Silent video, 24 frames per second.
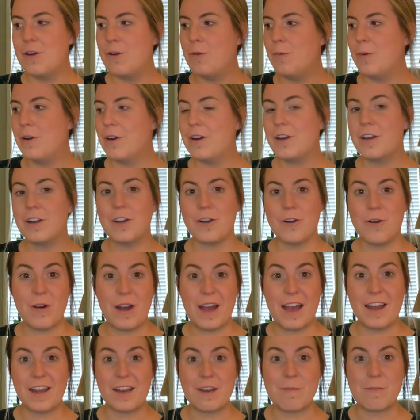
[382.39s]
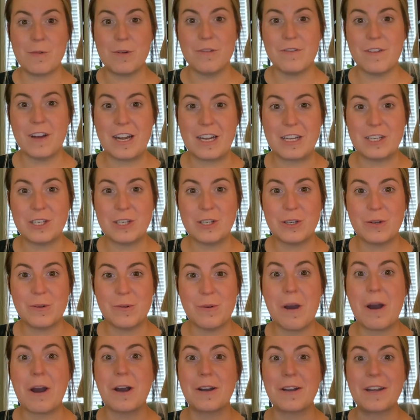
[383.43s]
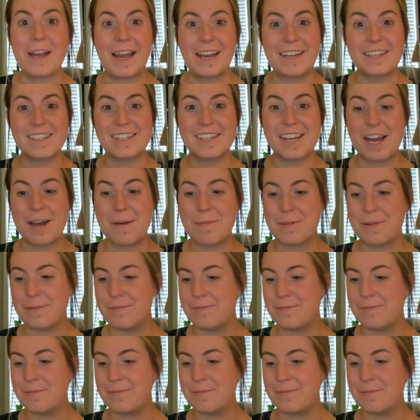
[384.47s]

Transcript: we are going to go ahead and move on to our next step.